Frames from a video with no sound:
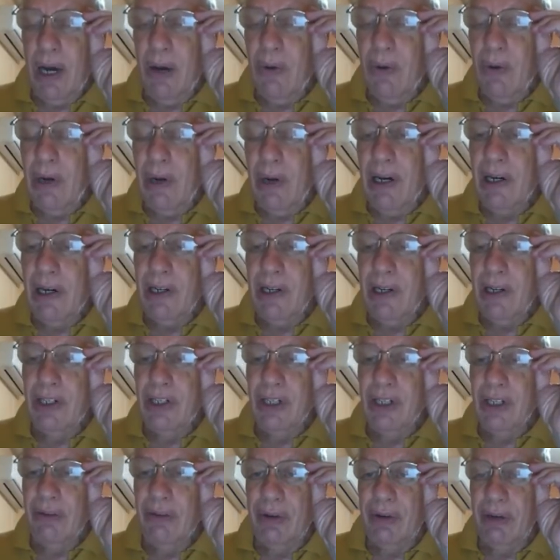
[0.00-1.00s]

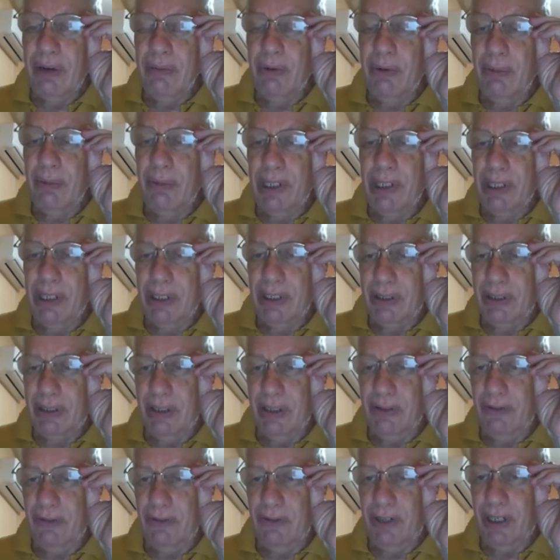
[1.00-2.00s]
large a rainbow matching can
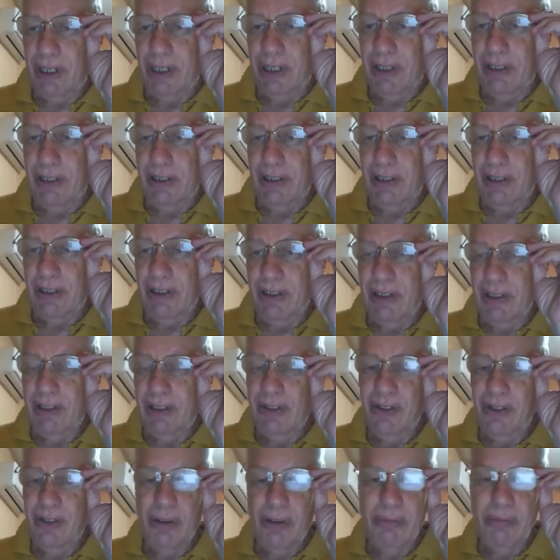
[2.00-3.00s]
you find?
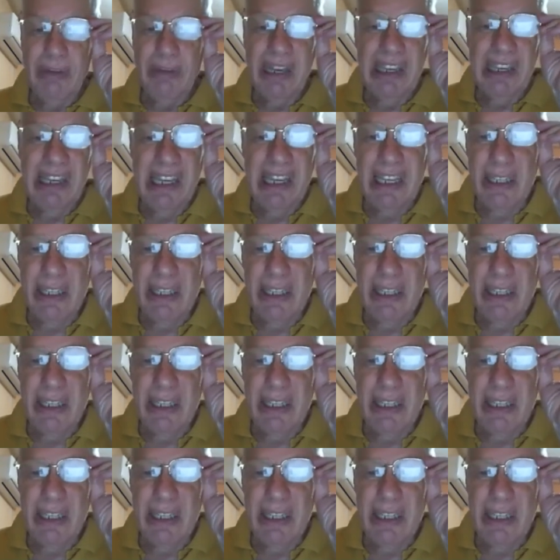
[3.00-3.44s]
So my guess